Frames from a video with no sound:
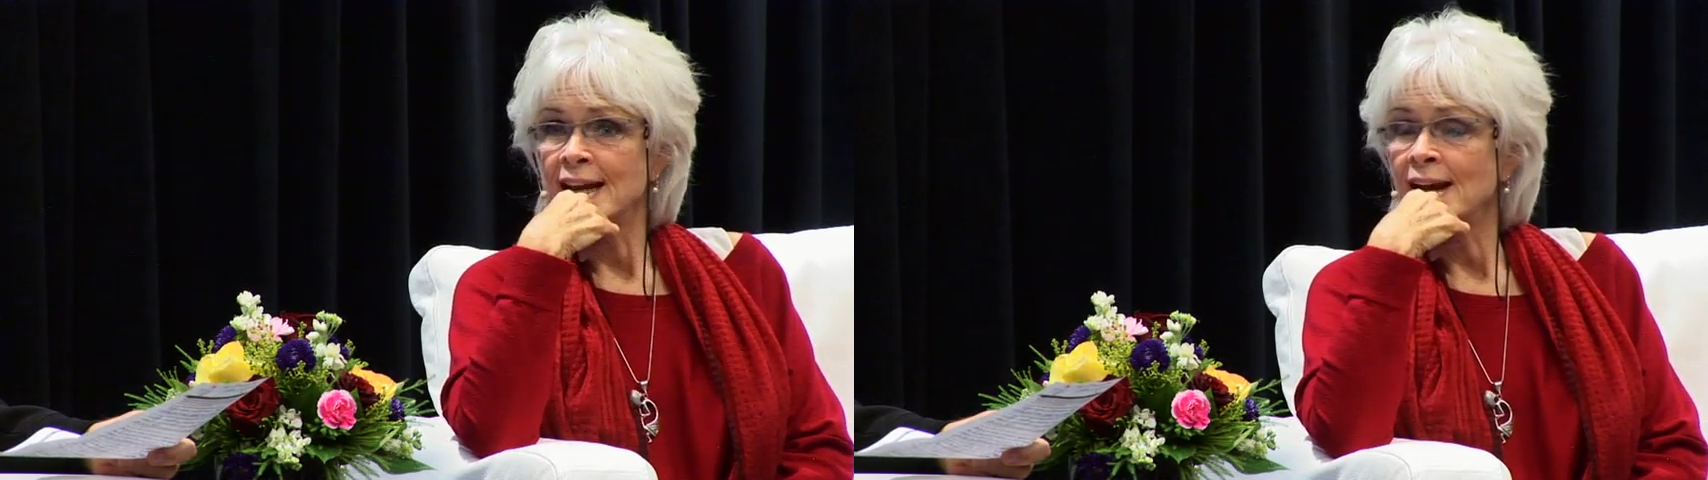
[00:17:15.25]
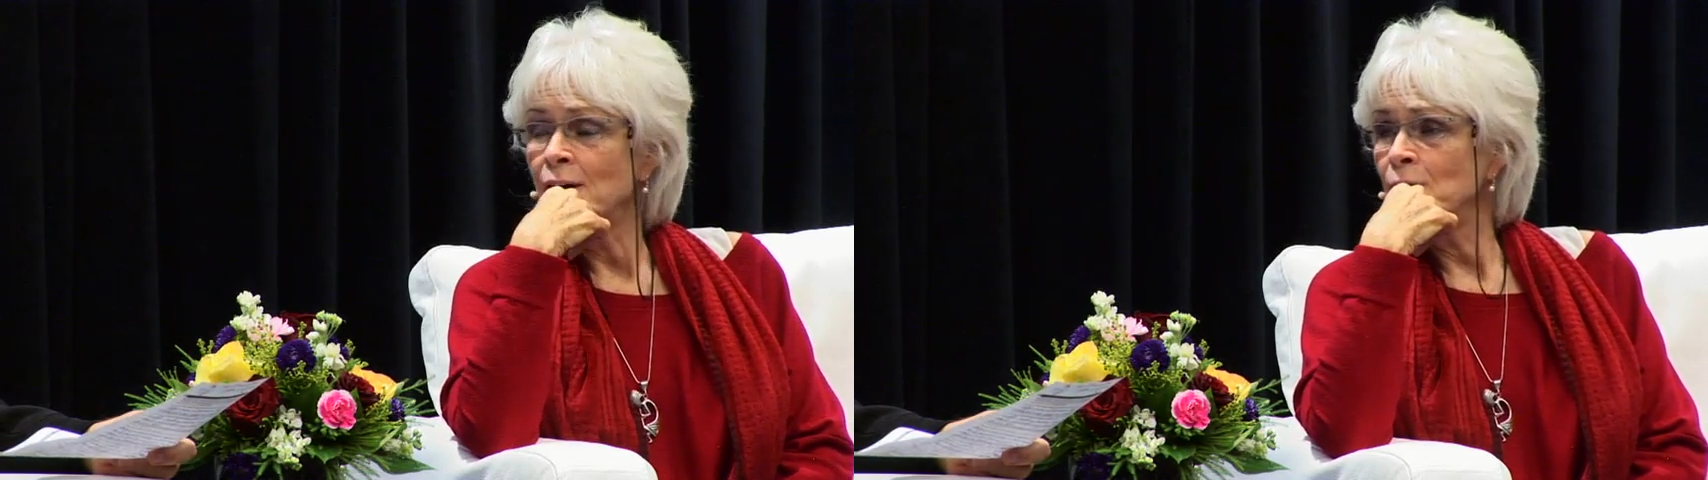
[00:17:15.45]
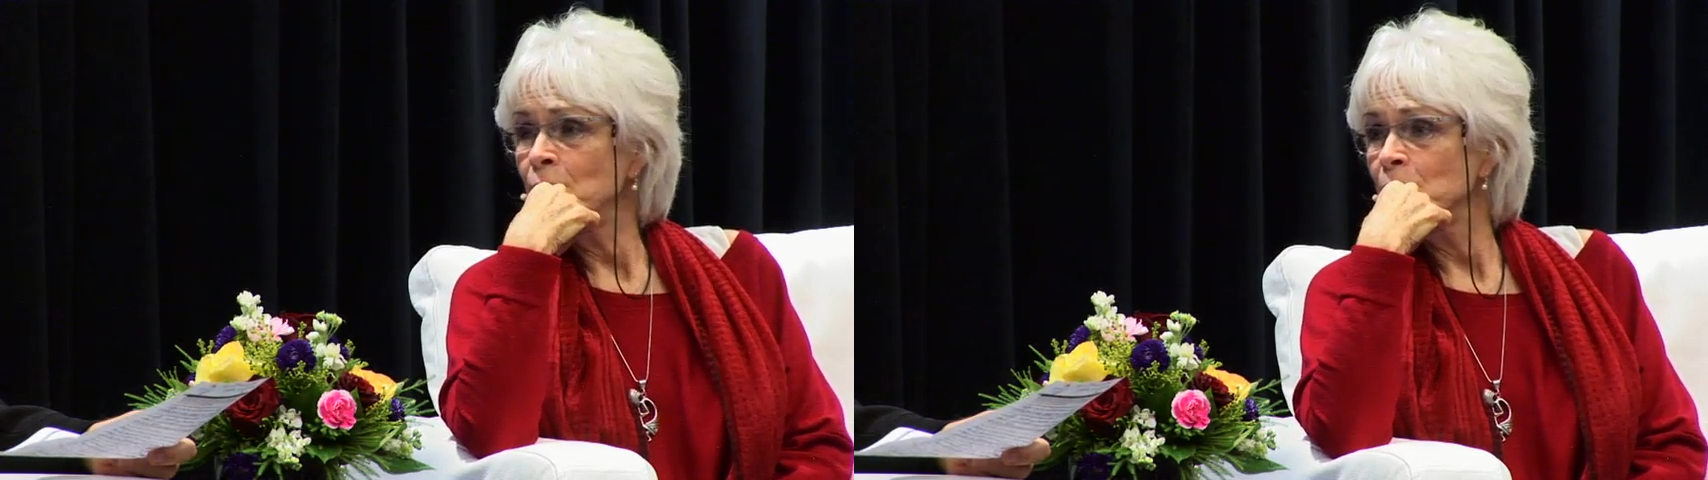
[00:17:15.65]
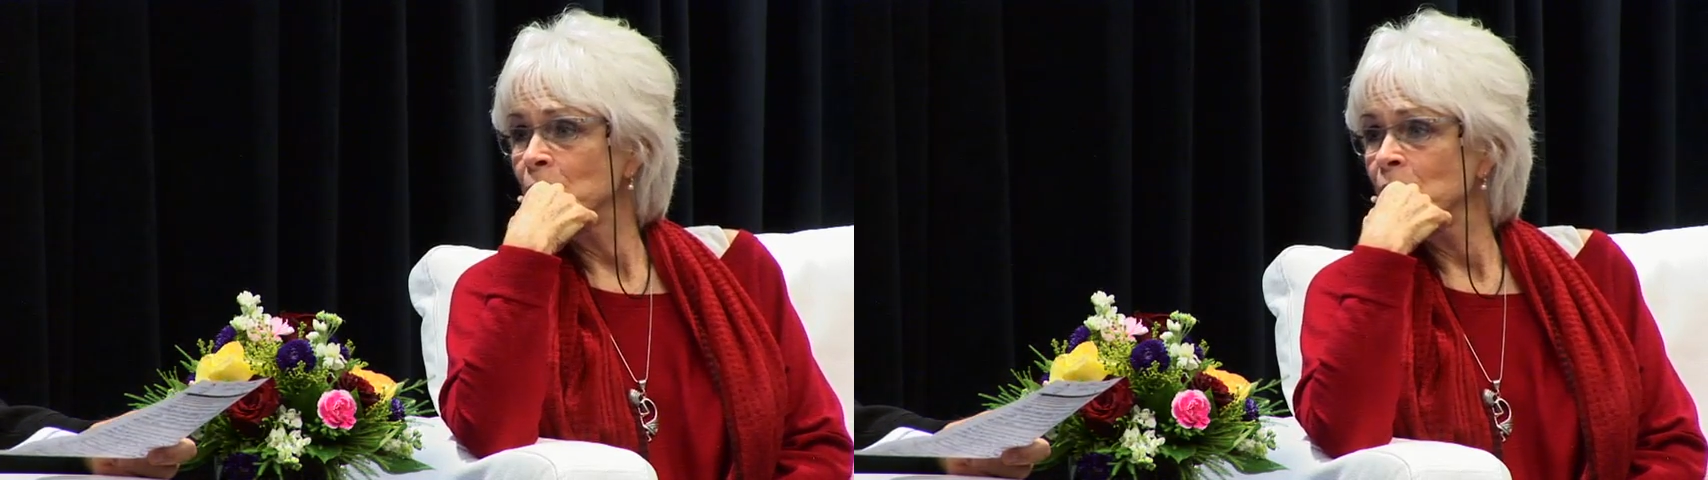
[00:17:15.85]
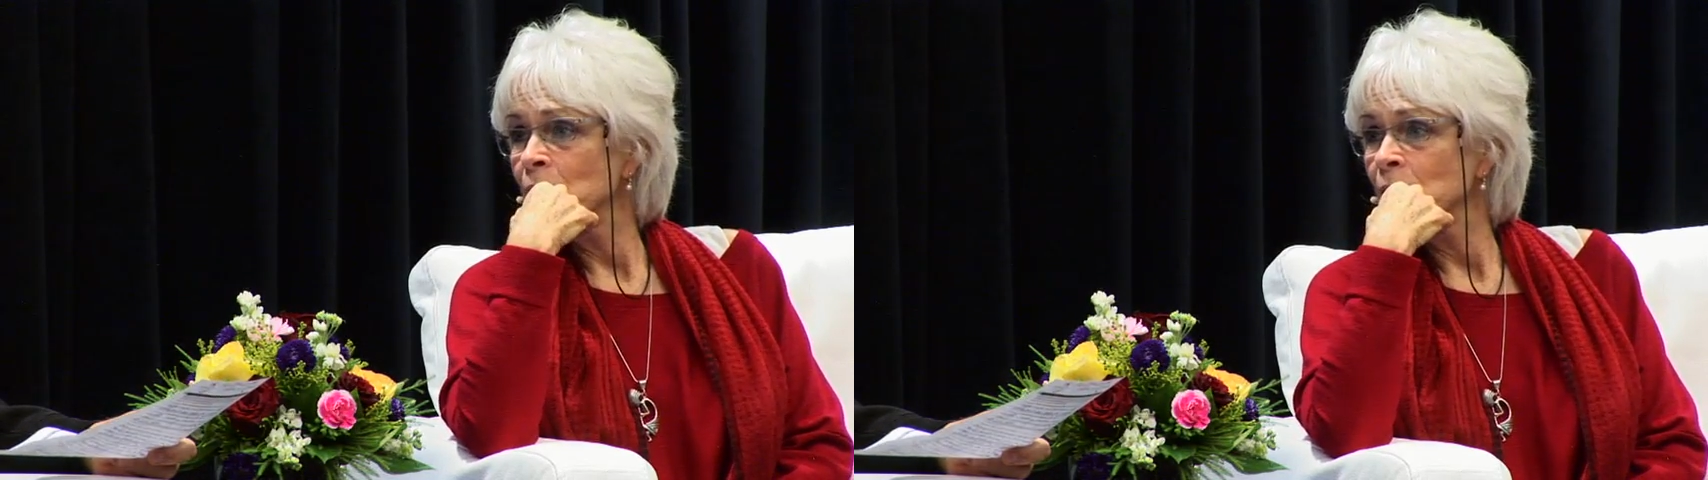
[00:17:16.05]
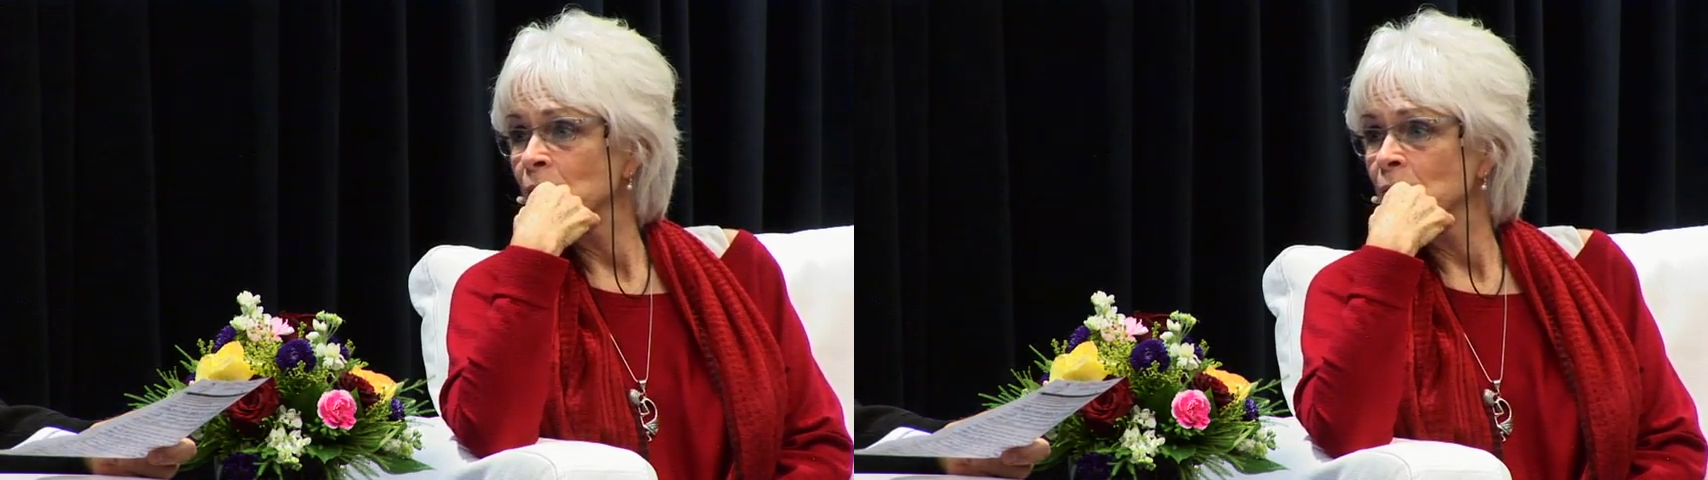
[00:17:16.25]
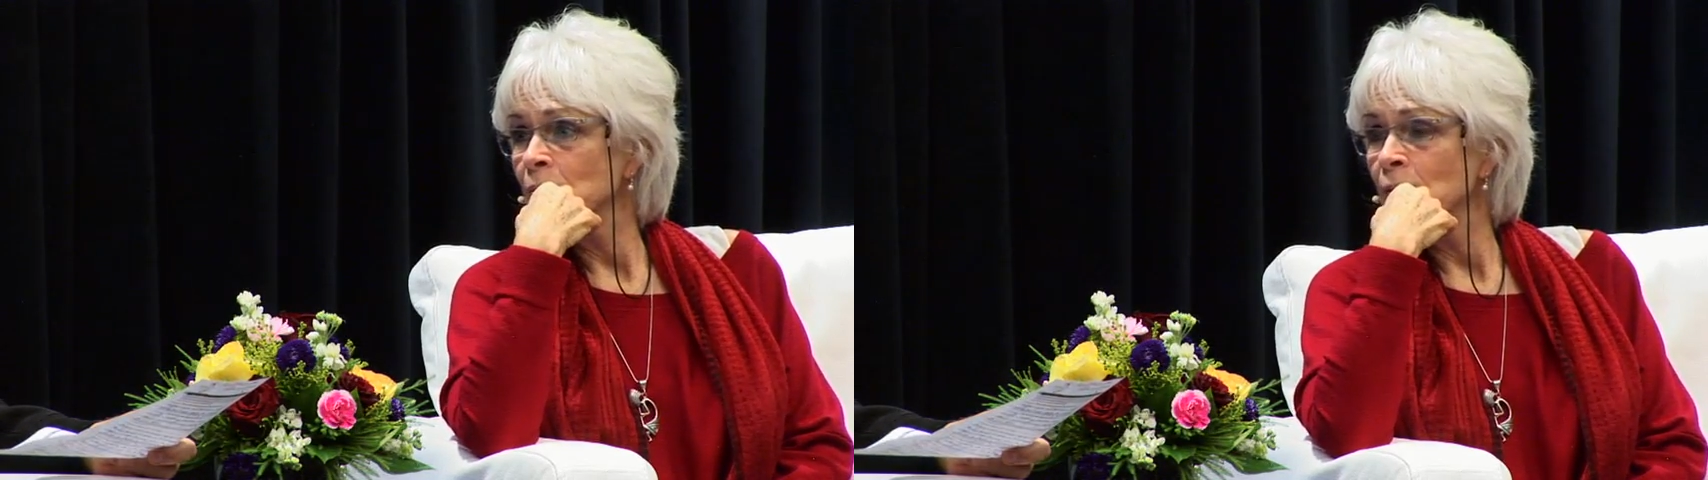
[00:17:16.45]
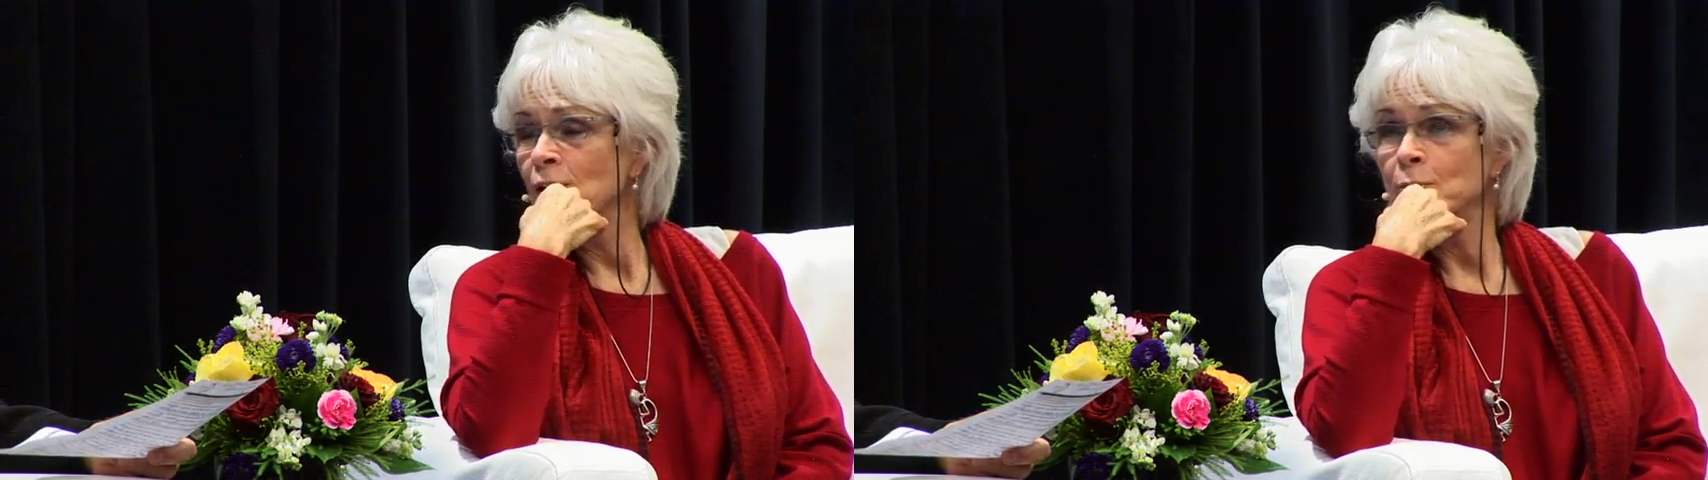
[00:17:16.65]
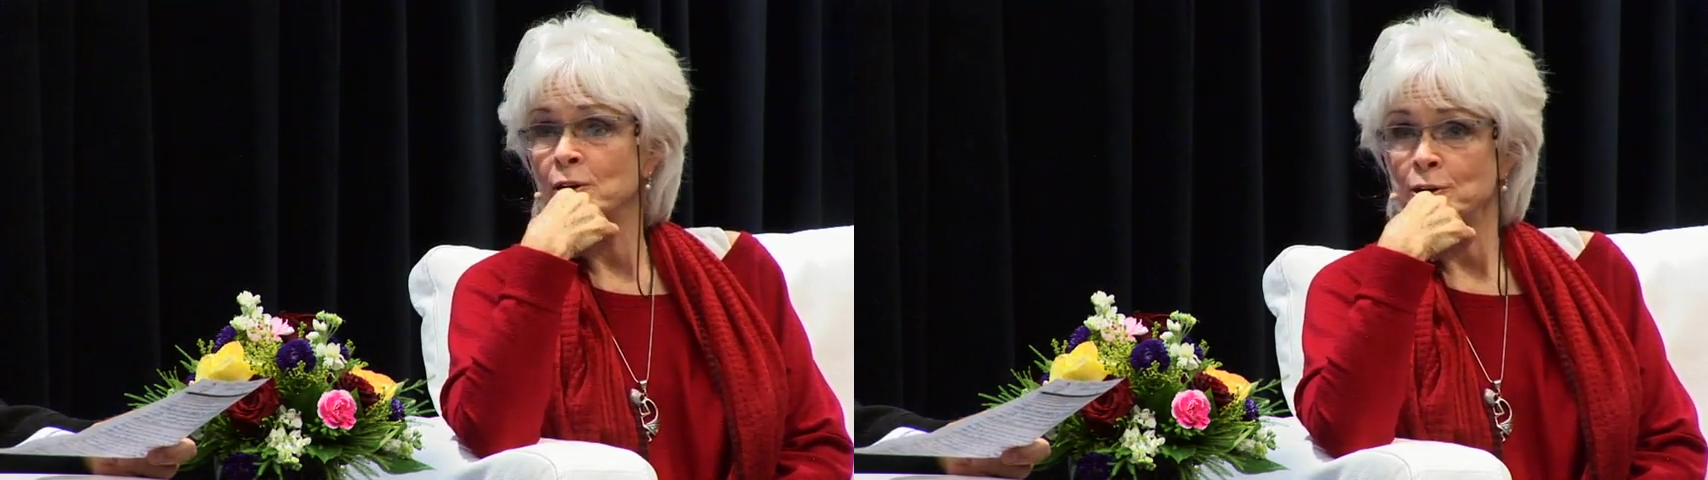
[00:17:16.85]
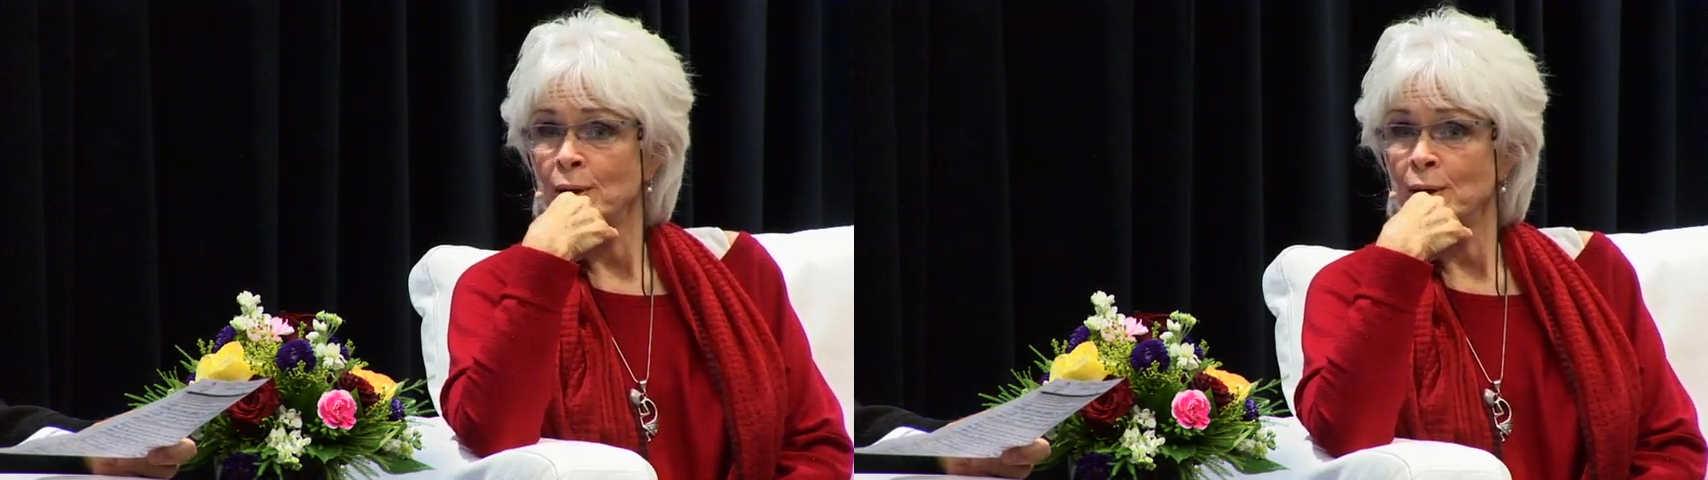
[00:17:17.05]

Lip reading: help? Mom, are you